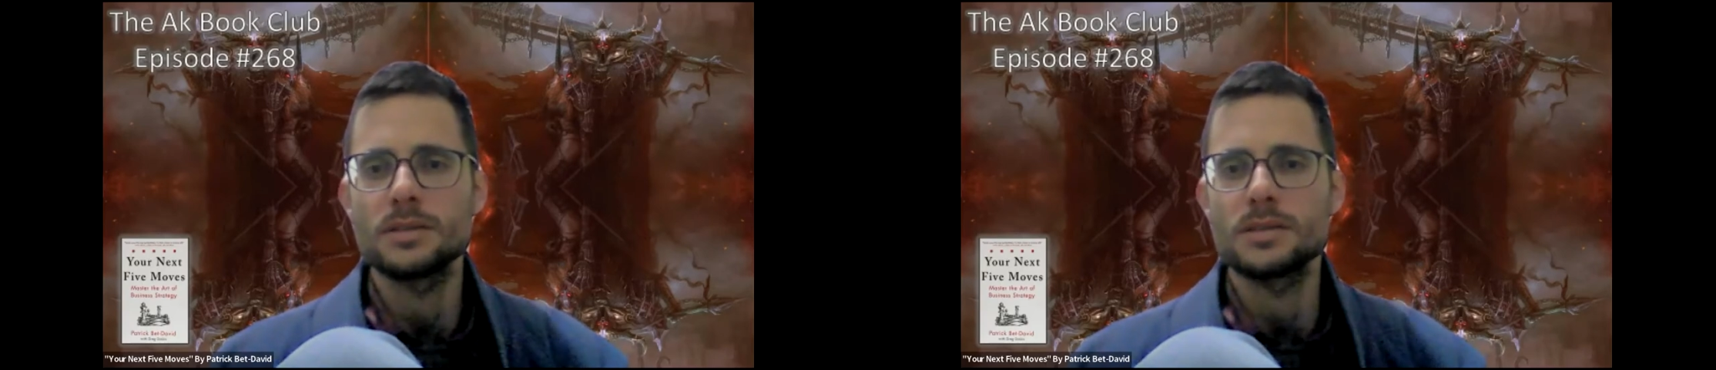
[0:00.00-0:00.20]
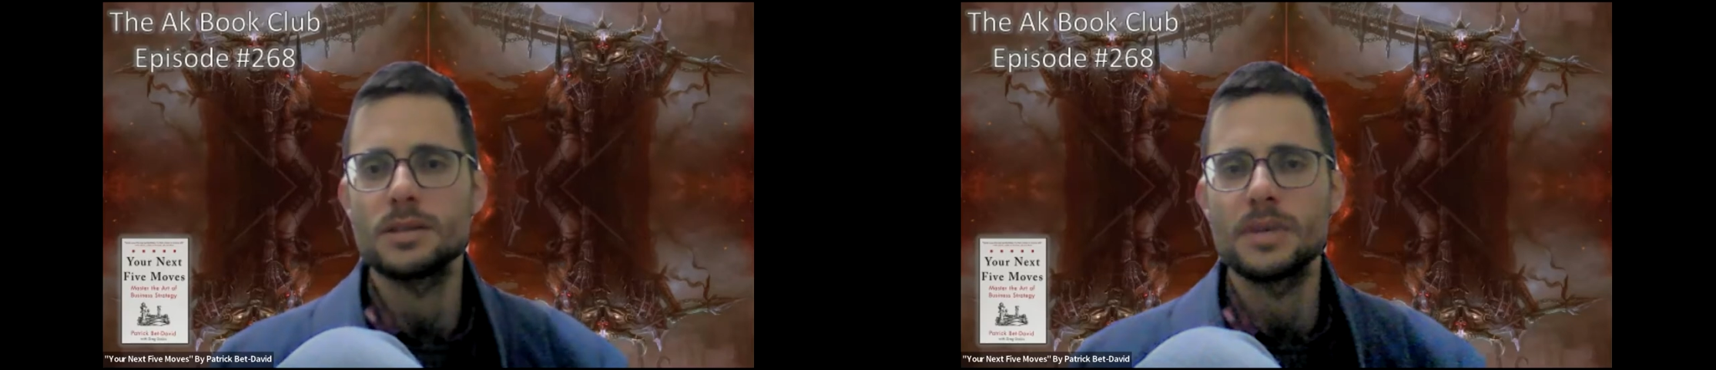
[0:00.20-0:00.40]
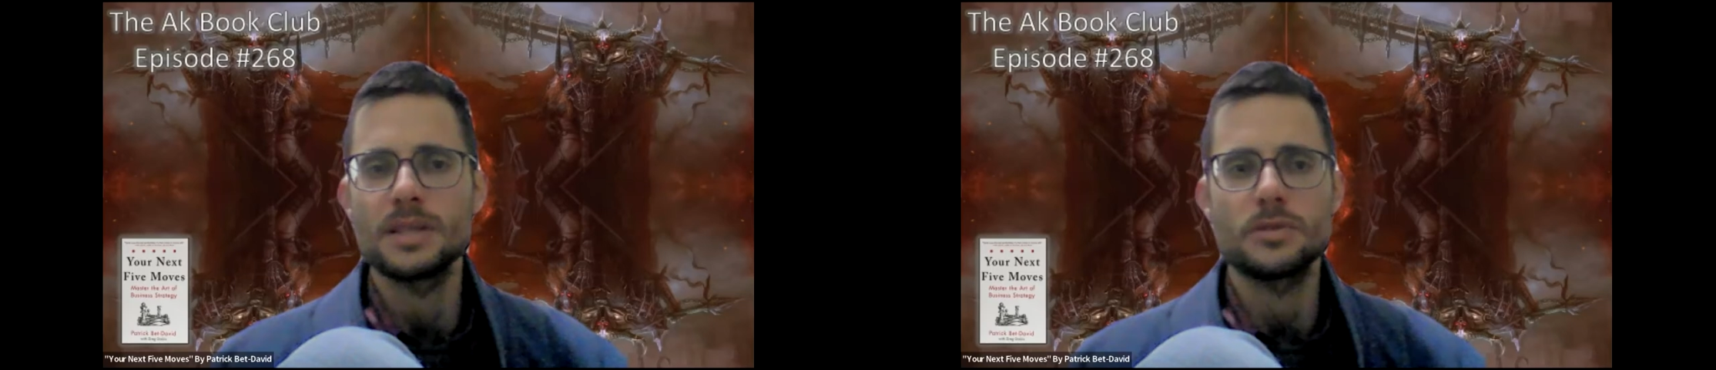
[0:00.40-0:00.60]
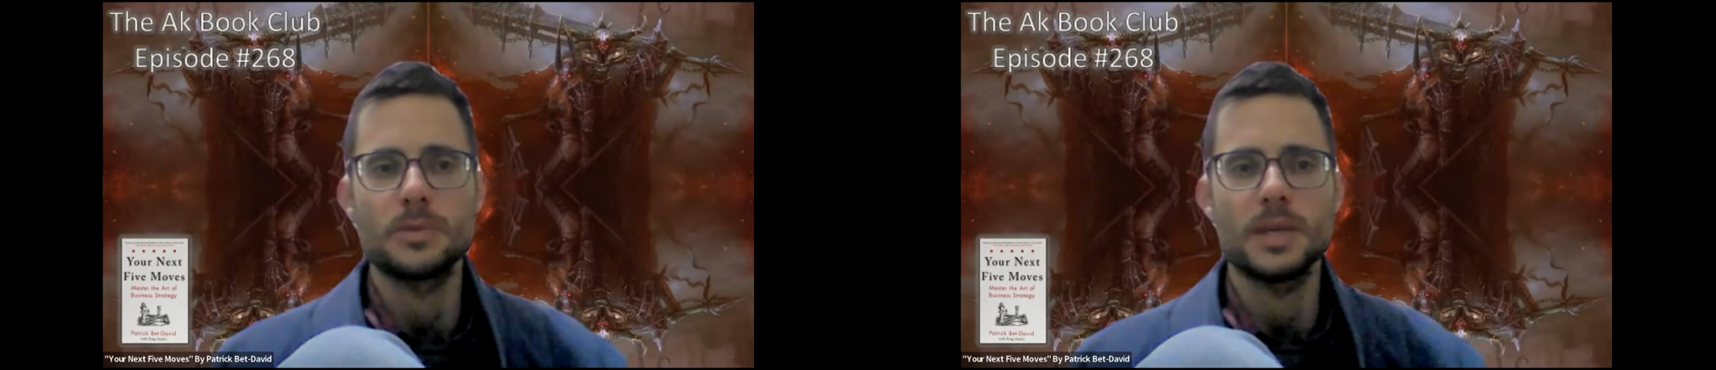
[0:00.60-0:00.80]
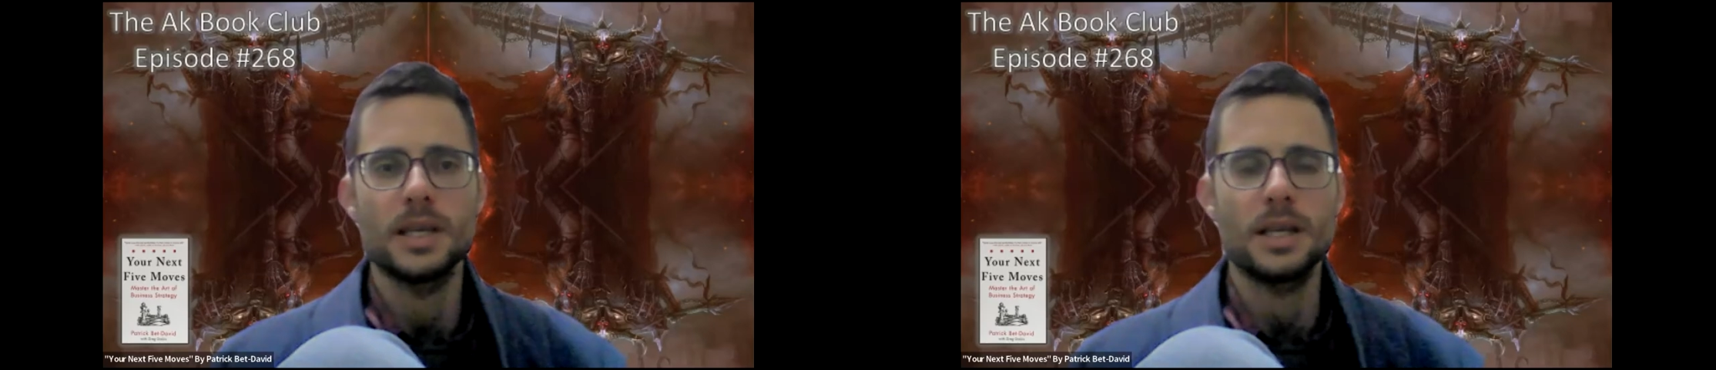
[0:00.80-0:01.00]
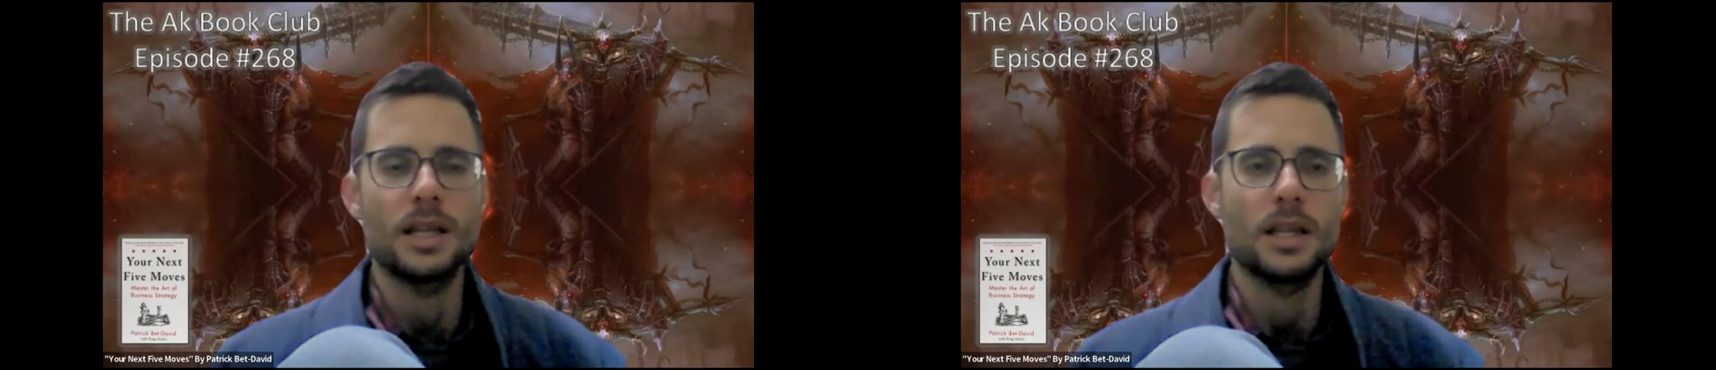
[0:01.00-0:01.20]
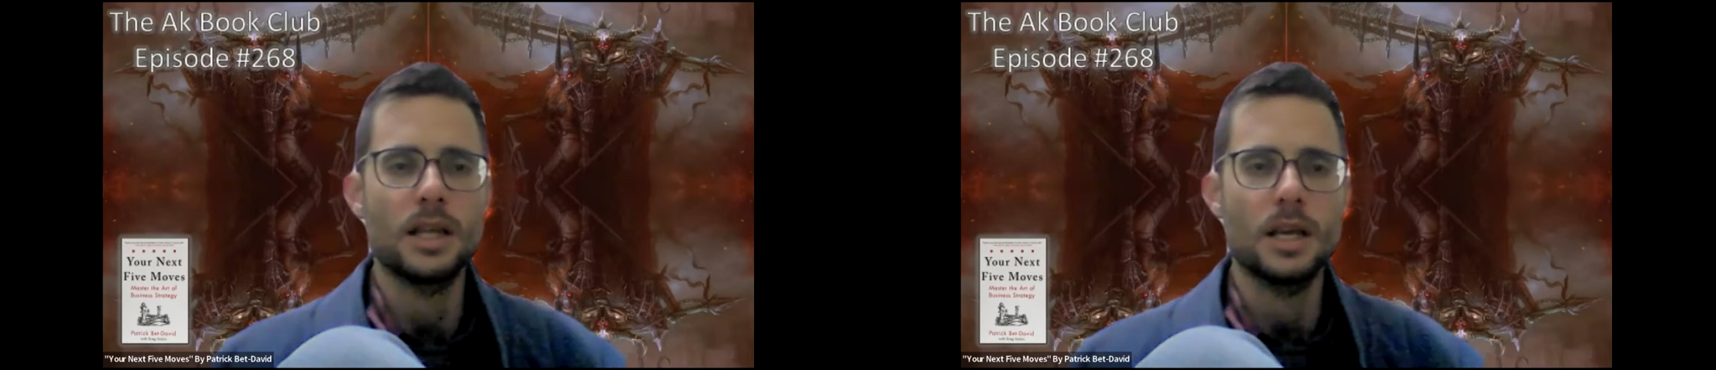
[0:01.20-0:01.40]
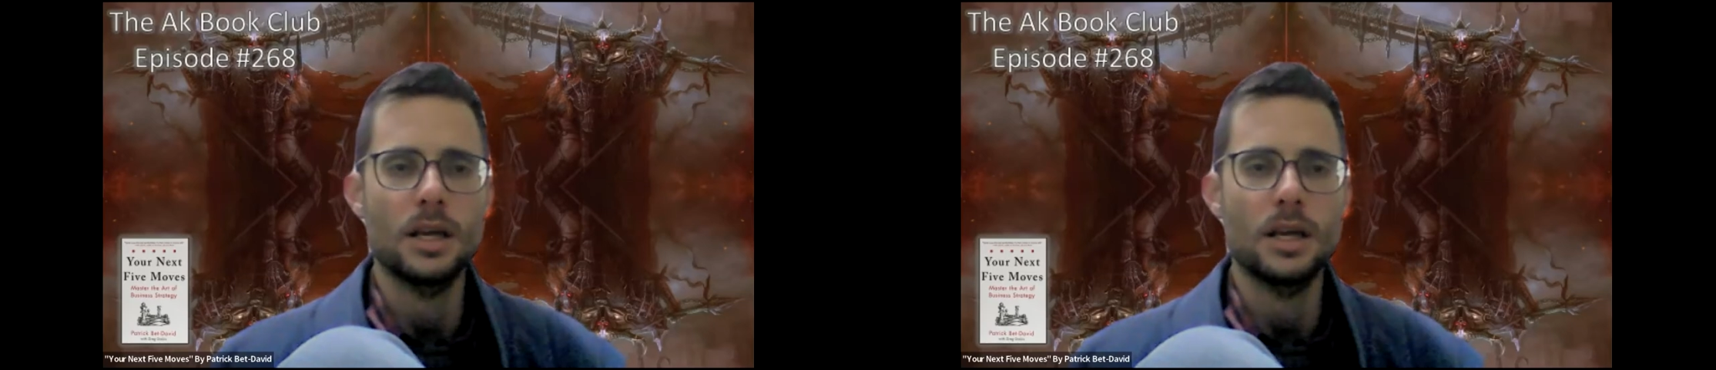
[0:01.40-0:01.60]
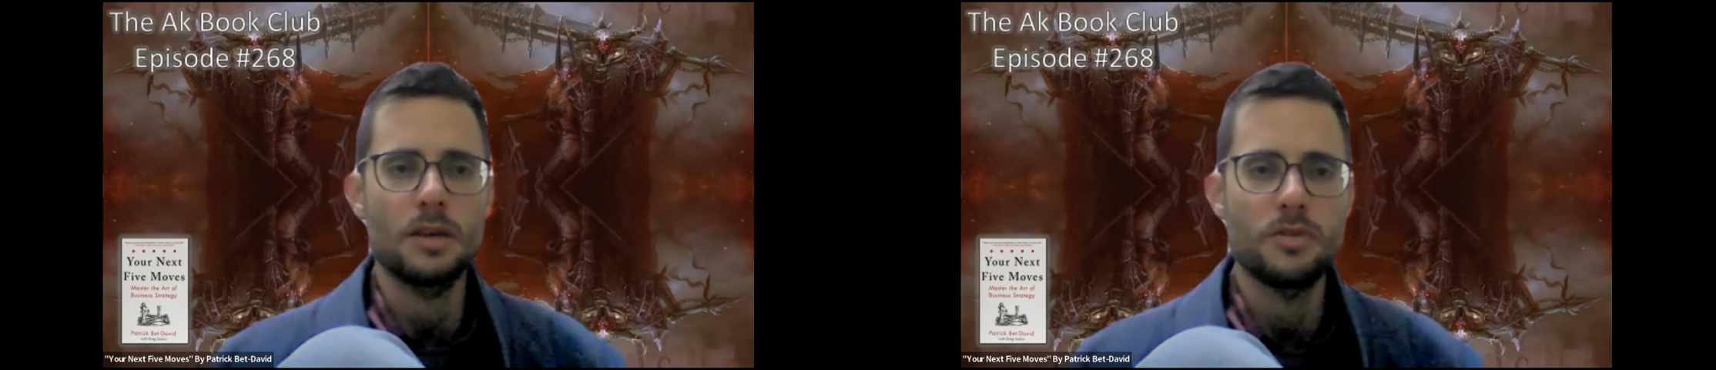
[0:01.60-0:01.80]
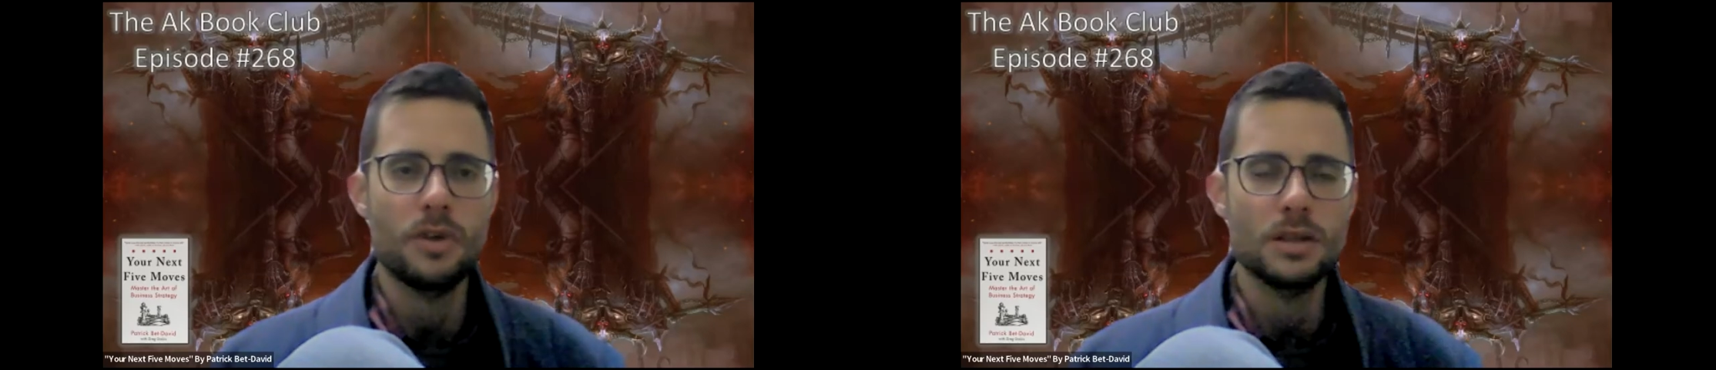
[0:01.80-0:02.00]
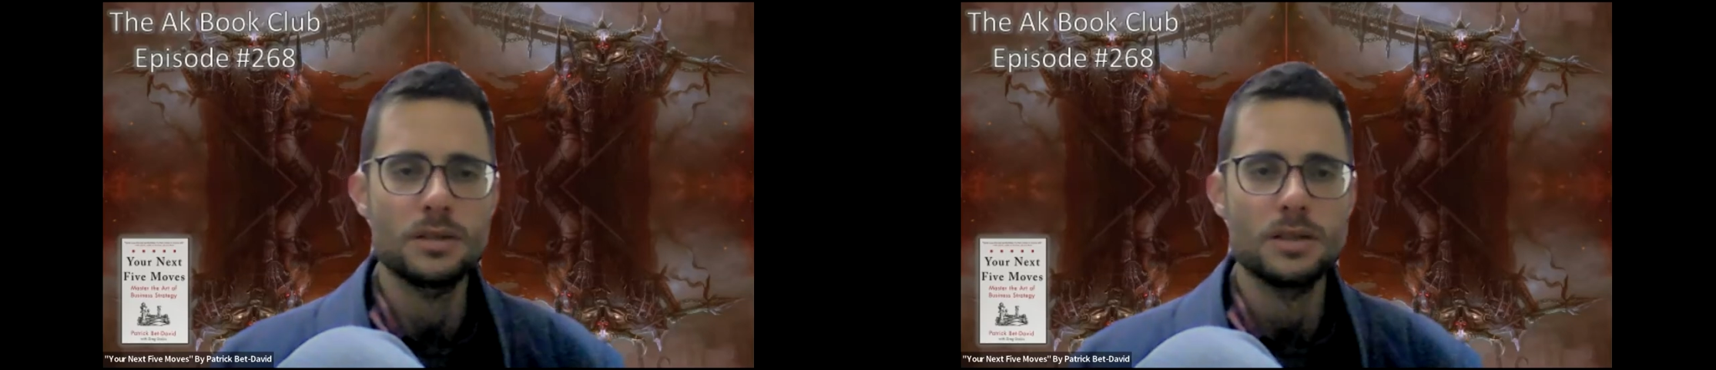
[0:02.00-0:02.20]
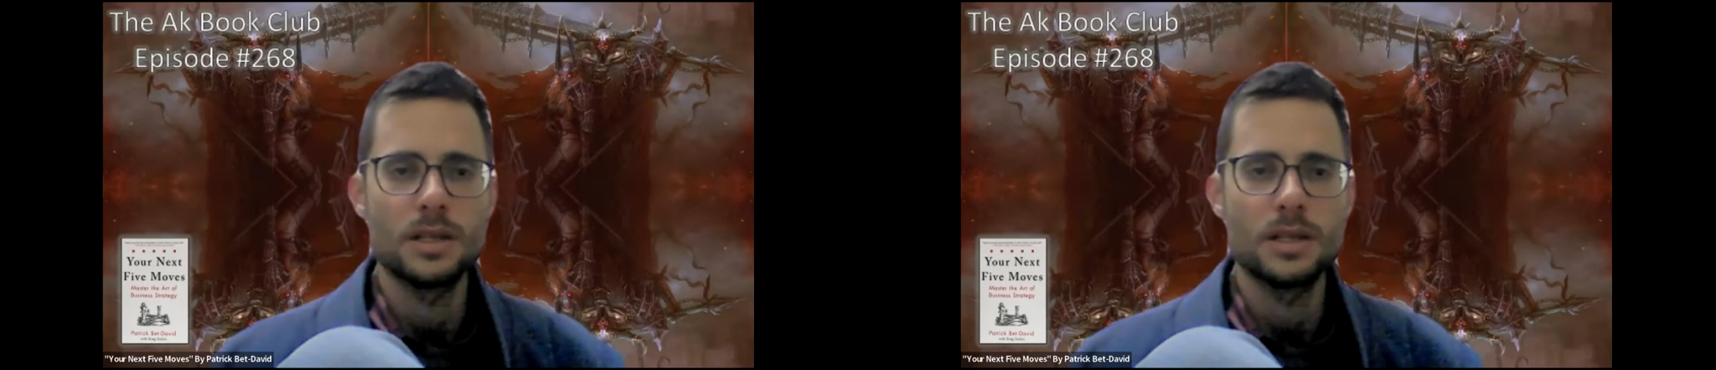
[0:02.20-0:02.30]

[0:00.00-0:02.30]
the best of me and fought